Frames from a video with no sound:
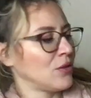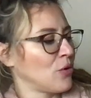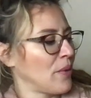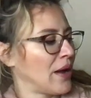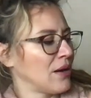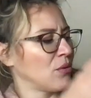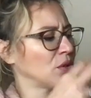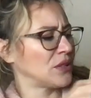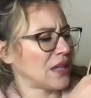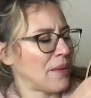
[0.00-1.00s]
No matter
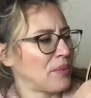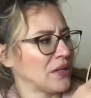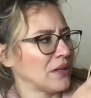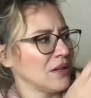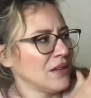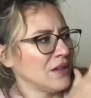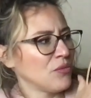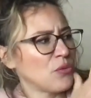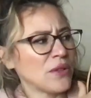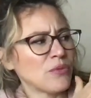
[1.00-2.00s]
what's happening,
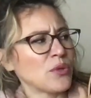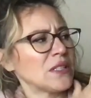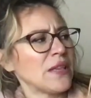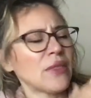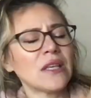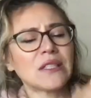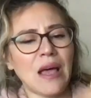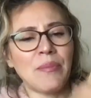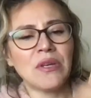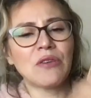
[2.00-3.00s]
when something is
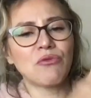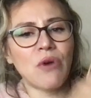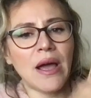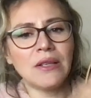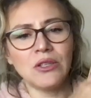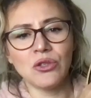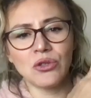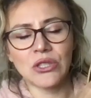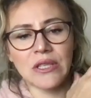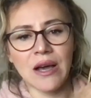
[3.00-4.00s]
happening right in your
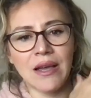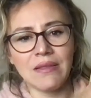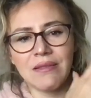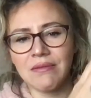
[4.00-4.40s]
sign,